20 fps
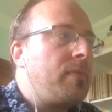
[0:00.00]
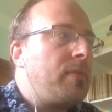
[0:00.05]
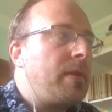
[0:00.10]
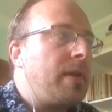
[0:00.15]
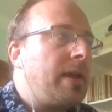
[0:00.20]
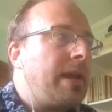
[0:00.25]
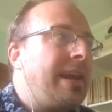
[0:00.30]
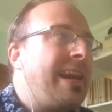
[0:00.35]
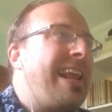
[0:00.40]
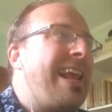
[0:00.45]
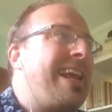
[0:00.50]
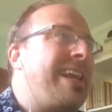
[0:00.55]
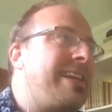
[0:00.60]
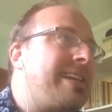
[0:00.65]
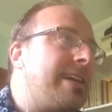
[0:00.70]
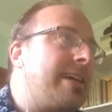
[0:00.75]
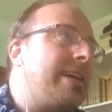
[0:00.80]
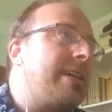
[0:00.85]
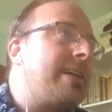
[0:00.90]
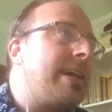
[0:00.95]
A
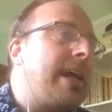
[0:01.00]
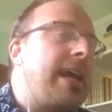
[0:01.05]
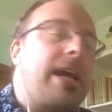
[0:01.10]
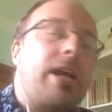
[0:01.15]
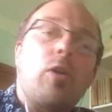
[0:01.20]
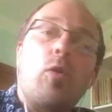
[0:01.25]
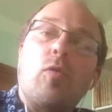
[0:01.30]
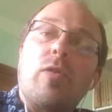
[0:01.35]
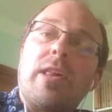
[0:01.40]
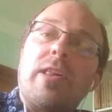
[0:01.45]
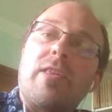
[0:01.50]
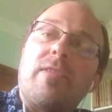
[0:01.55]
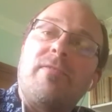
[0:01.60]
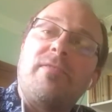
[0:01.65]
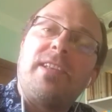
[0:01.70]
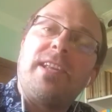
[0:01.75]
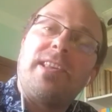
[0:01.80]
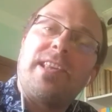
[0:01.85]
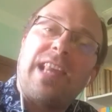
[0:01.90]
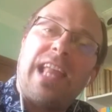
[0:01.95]
later diagnosis
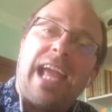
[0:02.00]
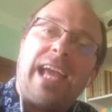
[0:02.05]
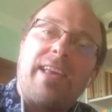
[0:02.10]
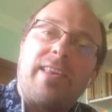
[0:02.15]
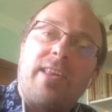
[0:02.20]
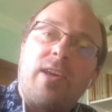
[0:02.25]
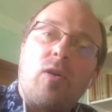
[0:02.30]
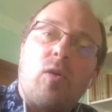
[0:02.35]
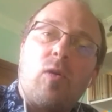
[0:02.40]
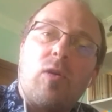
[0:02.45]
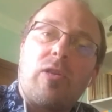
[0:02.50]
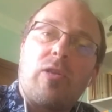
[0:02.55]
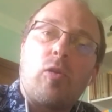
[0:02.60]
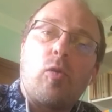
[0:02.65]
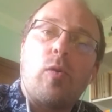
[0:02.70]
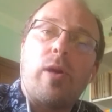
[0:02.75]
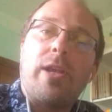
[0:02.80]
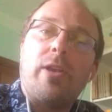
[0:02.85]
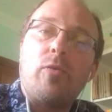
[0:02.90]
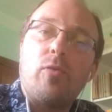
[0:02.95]
of dyslexia
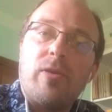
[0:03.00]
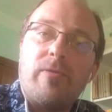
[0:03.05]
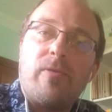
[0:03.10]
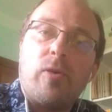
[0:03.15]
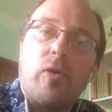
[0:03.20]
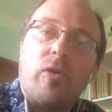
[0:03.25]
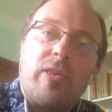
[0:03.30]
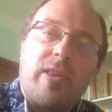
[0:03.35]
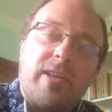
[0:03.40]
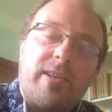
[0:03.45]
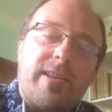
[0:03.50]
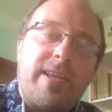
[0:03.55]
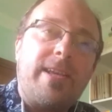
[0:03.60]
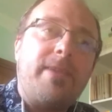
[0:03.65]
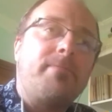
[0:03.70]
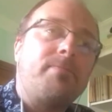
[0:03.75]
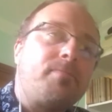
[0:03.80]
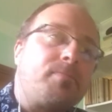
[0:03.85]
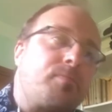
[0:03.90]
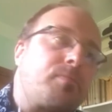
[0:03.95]
also in
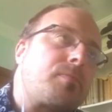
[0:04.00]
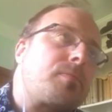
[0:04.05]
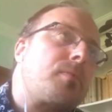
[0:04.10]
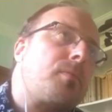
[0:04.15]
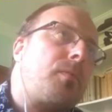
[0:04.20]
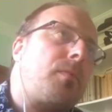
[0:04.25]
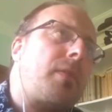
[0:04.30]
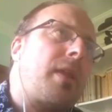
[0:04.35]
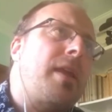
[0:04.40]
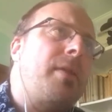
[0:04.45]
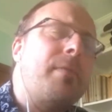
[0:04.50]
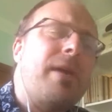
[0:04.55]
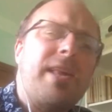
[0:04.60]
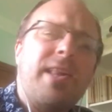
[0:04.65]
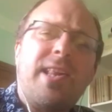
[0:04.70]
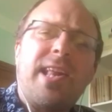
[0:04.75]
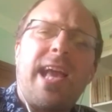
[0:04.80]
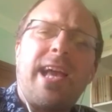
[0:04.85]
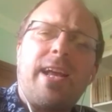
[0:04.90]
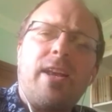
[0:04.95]
university. In my
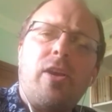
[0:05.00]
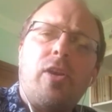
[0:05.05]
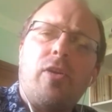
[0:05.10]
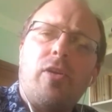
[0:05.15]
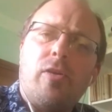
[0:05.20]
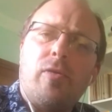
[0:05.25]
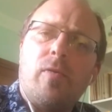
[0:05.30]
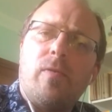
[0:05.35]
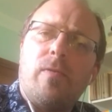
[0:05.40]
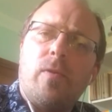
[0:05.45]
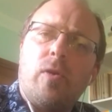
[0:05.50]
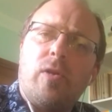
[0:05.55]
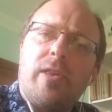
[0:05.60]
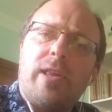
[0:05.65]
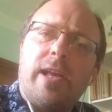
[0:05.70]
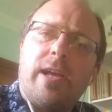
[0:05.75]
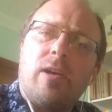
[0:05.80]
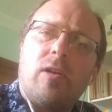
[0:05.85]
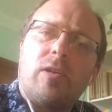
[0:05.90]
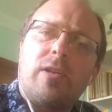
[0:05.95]
second year in
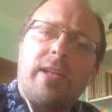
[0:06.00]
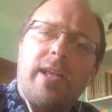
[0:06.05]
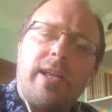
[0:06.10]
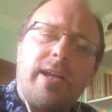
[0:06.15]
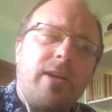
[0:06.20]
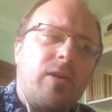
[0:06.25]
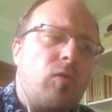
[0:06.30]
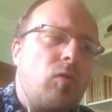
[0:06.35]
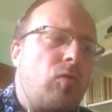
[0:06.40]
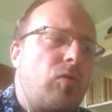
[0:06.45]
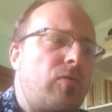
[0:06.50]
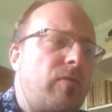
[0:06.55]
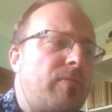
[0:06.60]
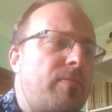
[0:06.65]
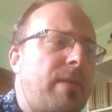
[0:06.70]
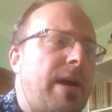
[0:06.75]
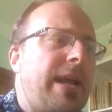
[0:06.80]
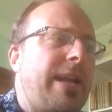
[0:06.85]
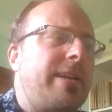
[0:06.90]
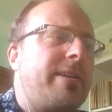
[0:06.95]
university, I got diagnosed with
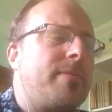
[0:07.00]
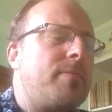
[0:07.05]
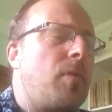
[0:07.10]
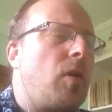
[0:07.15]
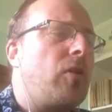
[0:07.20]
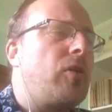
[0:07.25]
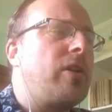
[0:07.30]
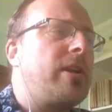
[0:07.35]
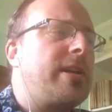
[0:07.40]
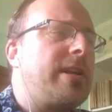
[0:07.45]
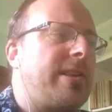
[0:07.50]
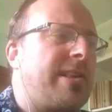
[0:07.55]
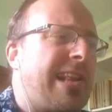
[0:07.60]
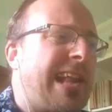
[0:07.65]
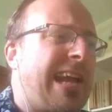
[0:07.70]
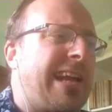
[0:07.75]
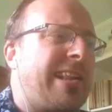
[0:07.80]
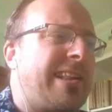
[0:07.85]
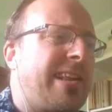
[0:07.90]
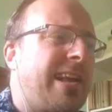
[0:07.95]
mild to moderate
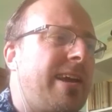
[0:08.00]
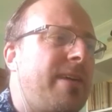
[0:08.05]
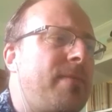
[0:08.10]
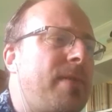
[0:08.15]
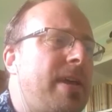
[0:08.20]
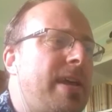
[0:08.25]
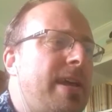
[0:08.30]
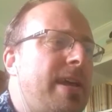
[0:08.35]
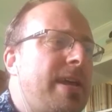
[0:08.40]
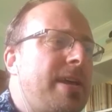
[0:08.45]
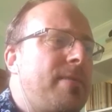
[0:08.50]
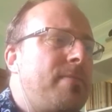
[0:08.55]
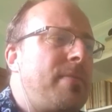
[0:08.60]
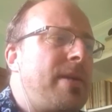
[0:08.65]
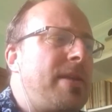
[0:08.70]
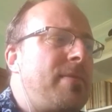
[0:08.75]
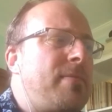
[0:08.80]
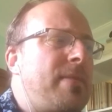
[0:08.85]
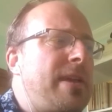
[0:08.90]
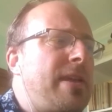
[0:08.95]
dyslexia.
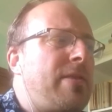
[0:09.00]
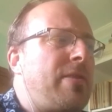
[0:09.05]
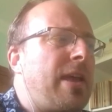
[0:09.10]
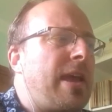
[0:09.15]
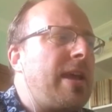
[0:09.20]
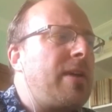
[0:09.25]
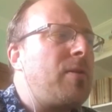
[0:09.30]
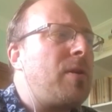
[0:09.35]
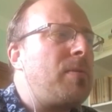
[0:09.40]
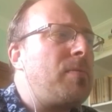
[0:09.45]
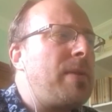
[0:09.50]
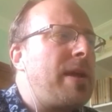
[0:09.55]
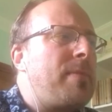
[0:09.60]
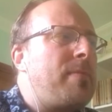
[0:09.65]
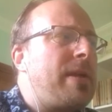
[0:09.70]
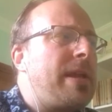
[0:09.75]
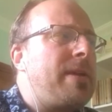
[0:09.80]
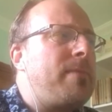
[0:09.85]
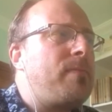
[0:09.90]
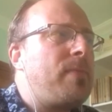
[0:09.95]
Made me think, well,
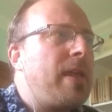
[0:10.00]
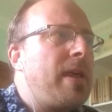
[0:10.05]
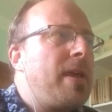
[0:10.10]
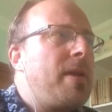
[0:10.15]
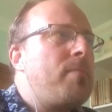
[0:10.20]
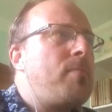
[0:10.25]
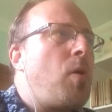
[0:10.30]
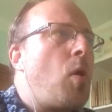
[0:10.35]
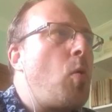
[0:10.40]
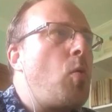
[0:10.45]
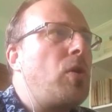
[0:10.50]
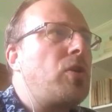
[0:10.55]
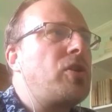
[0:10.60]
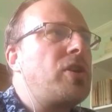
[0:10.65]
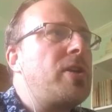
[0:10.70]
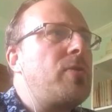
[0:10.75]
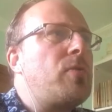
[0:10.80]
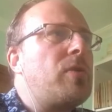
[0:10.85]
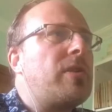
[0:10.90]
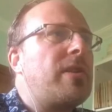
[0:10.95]
maybe
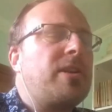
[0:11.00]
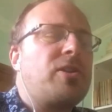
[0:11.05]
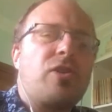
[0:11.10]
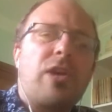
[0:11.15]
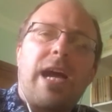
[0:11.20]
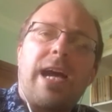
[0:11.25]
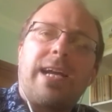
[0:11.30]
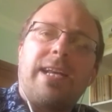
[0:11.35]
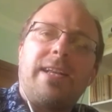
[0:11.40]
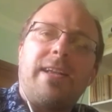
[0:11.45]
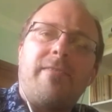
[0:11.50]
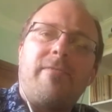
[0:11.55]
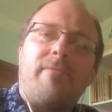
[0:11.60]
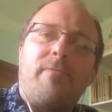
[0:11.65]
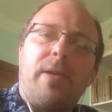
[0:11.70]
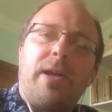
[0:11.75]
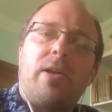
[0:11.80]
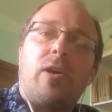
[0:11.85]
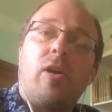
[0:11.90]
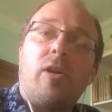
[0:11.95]
poetry was
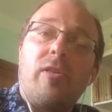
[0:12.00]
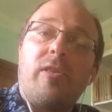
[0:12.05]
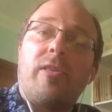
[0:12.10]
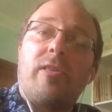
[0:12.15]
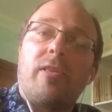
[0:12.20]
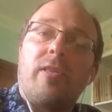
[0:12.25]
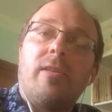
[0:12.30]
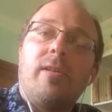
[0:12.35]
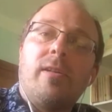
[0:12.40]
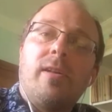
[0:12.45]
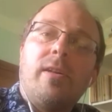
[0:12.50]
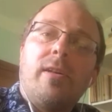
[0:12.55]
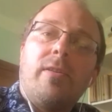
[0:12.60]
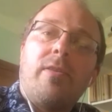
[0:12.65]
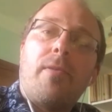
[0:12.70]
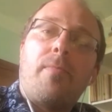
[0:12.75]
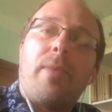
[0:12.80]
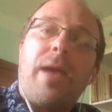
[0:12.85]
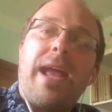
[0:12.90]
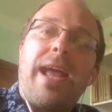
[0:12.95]
attractive because
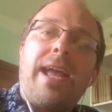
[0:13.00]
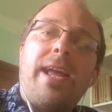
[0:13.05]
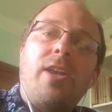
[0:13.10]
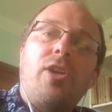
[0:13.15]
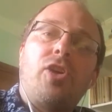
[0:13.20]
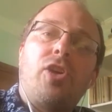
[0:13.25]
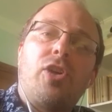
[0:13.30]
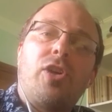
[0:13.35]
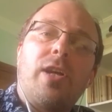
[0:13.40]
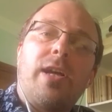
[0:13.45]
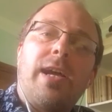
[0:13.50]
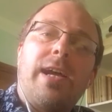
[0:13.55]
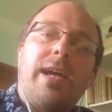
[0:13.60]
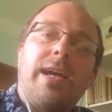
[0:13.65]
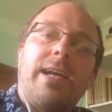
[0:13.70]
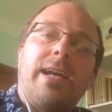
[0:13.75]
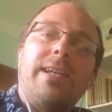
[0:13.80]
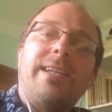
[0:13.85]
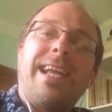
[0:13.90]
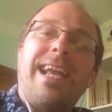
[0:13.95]
the page
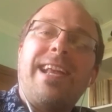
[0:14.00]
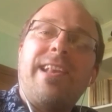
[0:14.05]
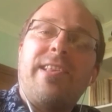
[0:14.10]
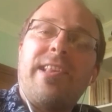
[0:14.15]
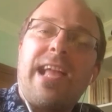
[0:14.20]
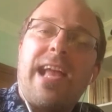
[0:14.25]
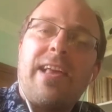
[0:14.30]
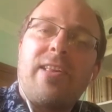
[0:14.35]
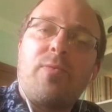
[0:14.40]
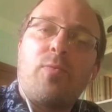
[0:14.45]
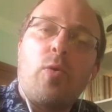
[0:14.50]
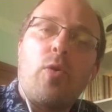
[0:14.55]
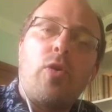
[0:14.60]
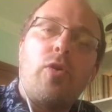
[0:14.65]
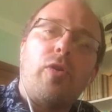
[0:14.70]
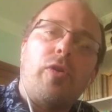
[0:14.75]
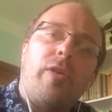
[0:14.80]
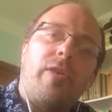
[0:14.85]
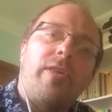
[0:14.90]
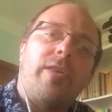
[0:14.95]
contains less
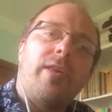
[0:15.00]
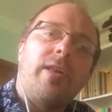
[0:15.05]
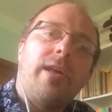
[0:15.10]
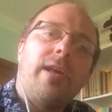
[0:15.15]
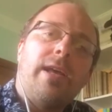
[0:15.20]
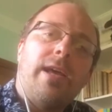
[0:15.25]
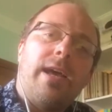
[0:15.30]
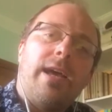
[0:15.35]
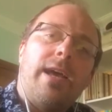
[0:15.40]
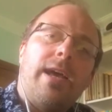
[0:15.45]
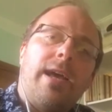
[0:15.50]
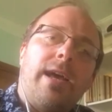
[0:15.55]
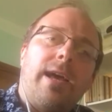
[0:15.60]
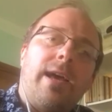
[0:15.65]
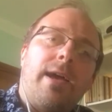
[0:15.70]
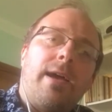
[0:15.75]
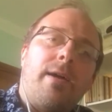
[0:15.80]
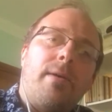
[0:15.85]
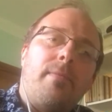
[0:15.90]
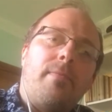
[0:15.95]
words.
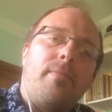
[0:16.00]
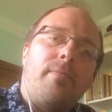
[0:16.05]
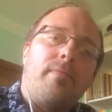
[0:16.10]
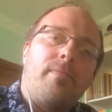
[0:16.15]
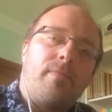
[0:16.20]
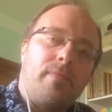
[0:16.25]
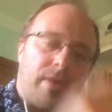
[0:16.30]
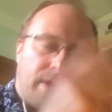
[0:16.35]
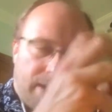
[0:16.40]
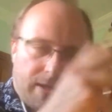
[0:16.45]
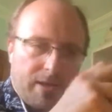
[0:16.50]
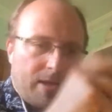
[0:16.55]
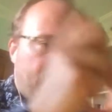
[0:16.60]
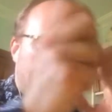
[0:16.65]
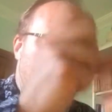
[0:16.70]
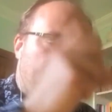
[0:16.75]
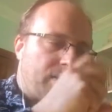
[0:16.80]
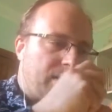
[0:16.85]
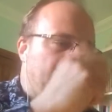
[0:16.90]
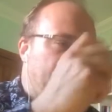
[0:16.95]
Dyslexia
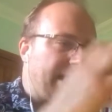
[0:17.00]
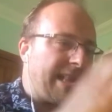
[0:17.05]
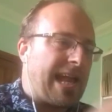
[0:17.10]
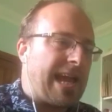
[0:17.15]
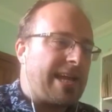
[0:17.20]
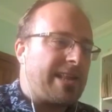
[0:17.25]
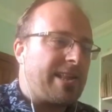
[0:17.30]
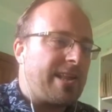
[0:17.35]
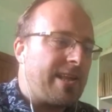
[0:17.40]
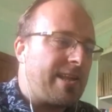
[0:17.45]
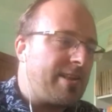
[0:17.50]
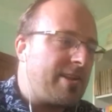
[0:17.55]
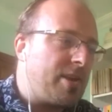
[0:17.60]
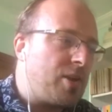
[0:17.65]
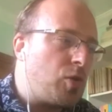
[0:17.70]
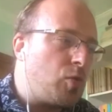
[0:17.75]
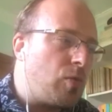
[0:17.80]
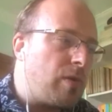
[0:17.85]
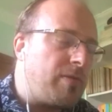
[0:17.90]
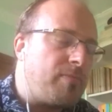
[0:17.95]
is to
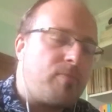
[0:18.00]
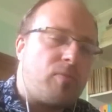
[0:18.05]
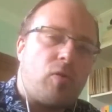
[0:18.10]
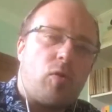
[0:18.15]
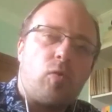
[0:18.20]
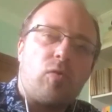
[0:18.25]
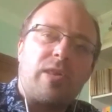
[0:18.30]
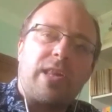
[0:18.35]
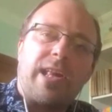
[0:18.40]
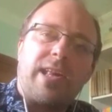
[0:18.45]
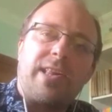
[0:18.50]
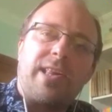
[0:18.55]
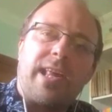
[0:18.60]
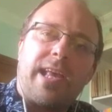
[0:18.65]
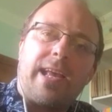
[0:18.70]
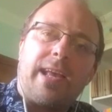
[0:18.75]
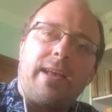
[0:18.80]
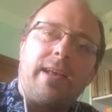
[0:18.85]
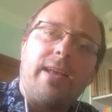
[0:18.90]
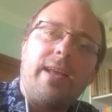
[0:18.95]
do with
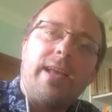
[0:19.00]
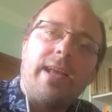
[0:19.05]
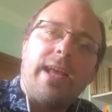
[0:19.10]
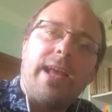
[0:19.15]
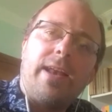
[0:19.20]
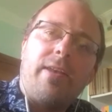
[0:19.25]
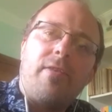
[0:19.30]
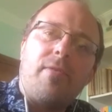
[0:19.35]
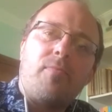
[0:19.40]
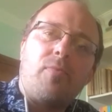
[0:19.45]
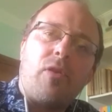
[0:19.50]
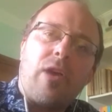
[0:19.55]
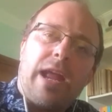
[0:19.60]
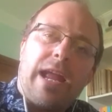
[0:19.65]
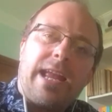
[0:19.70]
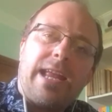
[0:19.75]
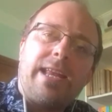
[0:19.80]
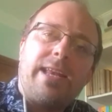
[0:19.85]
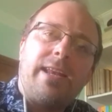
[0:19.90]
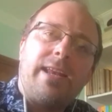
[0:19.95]
processing in the
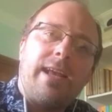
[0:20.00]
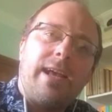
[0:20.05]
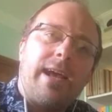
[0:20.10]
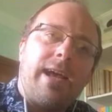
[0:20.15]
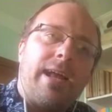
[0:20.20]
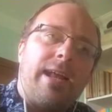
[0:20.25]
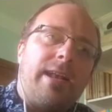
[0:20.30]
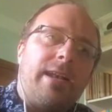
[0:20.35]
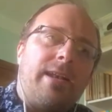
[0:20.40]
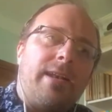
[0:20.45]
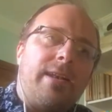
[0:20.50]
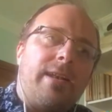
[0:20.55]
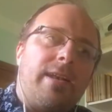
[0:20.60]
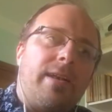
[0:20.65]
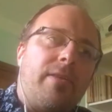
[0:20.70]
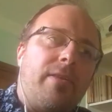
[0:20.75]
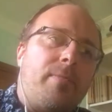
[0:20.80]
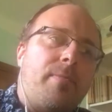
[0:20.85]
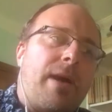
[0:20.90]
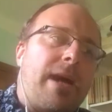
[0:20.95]
brain, and
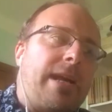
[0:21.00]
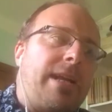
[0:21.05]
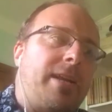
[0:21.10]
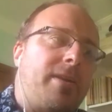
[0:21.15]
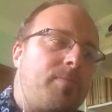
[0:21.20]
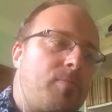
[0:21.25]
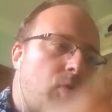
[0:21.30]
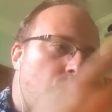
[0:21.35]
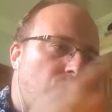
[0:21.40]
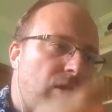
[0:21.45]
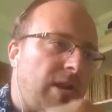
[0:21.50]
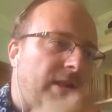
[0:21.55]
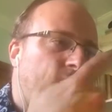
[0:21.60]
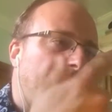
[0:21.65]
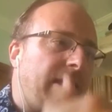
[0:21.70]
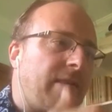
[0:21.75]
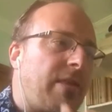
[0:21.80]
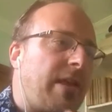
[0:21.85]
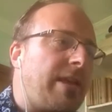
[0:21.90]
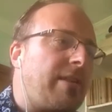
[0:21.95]
the mind
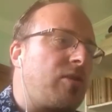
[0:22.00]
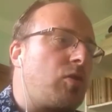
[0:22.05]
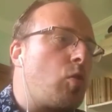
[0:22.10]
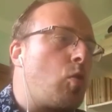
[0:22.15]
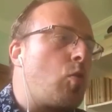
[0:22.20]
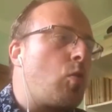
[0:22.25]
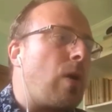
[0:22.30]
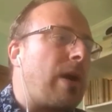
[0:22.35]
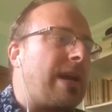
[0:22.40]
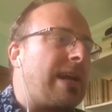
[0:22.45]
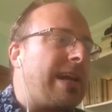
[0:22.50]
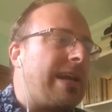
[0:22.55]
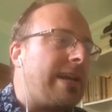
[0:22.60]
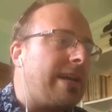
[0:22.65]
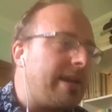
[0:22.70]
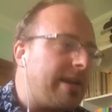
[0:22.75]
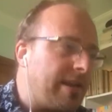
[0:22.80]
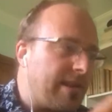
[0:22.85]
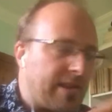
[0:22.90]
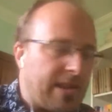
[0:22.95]
processing things too
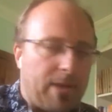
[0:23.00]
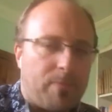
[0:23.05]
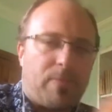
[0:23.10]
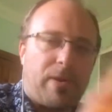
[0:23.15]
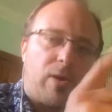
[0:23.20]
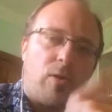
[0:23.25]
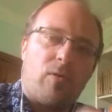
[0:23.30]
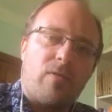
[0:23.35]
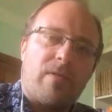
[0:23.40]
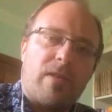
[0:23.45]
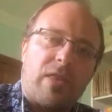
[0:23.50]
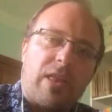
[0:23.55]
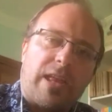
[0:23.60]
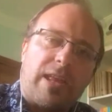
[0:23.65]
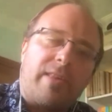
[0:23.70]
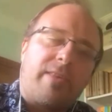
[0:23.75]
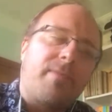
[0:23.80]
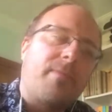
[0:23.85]
quickly and skipping over things.